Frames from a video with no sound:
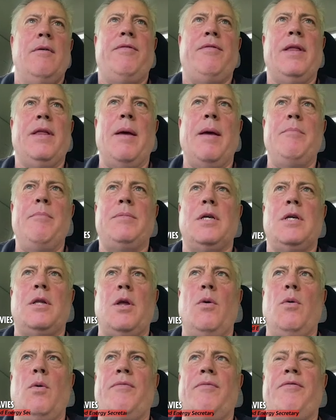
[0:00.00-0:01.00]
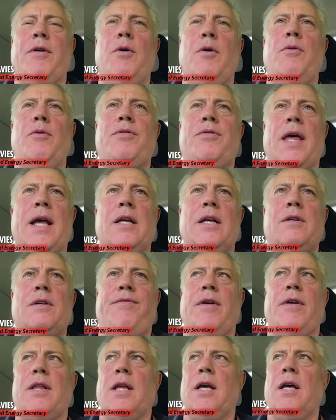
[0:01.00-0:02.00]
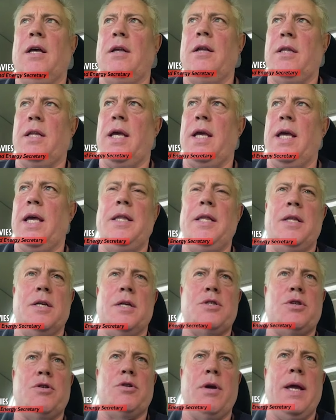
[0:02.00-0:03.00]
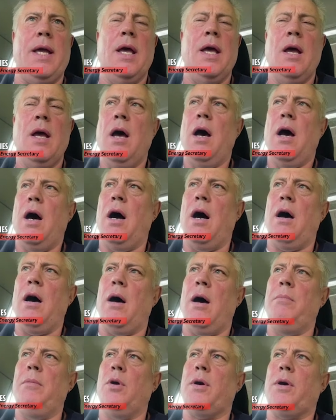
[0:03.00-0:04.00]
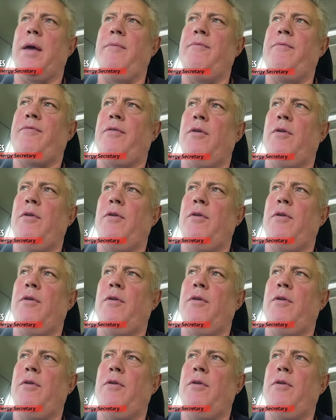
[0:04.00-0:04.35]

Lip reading: for them to do a few things for the industry. I'm looking